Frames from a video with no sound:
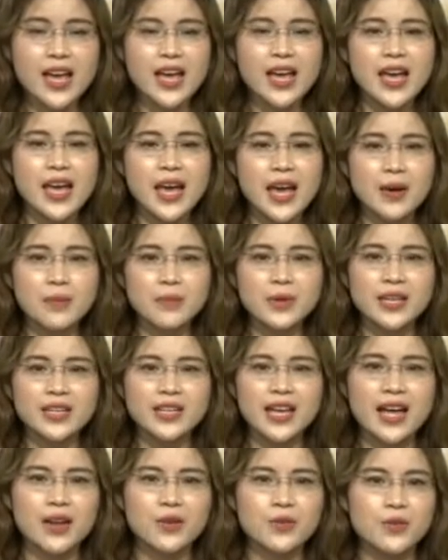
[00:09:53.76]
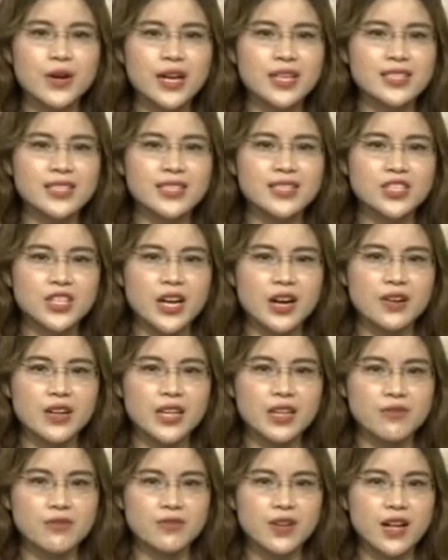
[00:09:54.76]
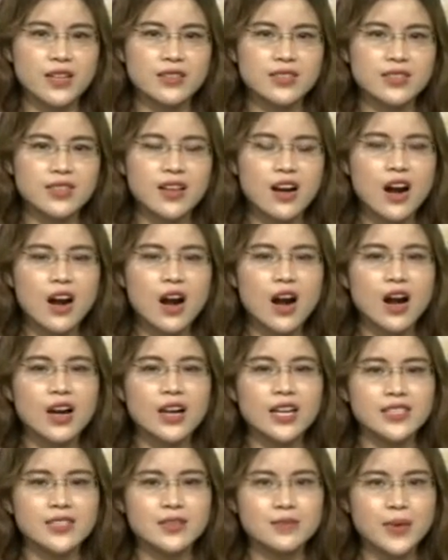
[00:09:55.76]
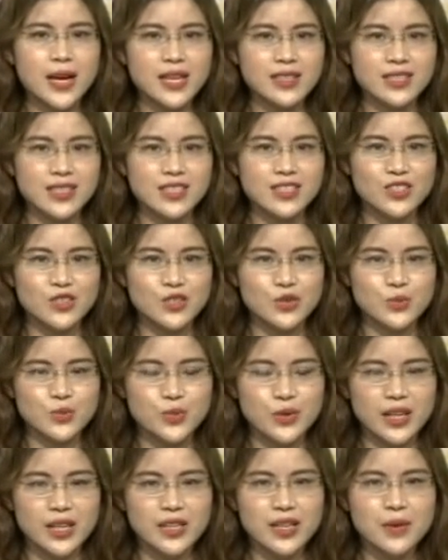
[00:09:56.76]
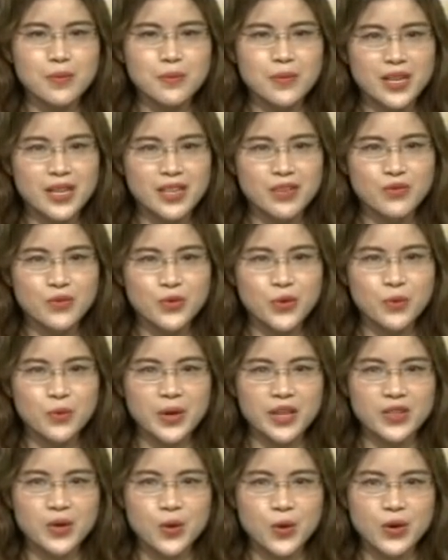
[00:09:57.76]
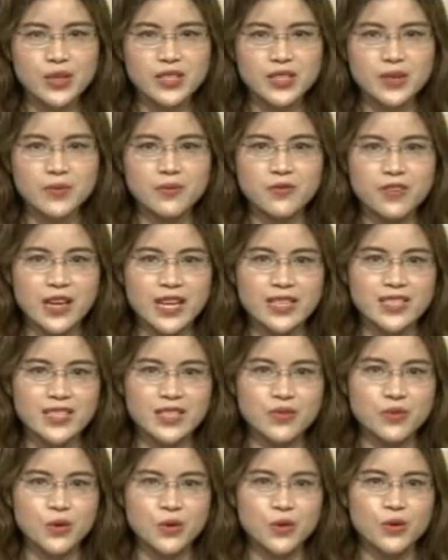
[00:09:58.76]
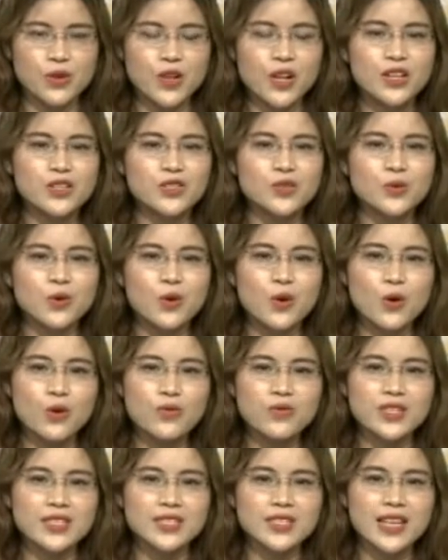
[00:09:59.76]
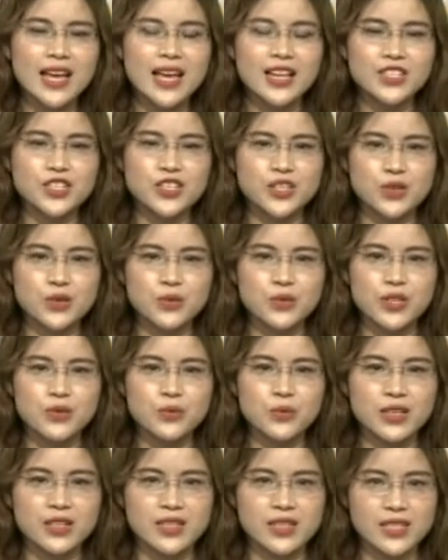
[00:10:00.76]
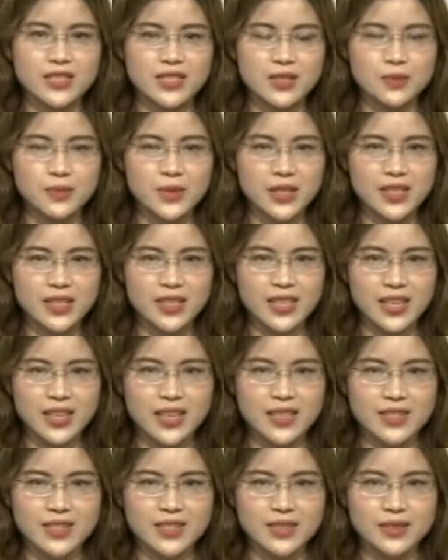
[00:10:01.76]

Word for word: aiming at raising charity funds, are expected to bring a meaningful mid-autumn festival to orphans and children with disabilities.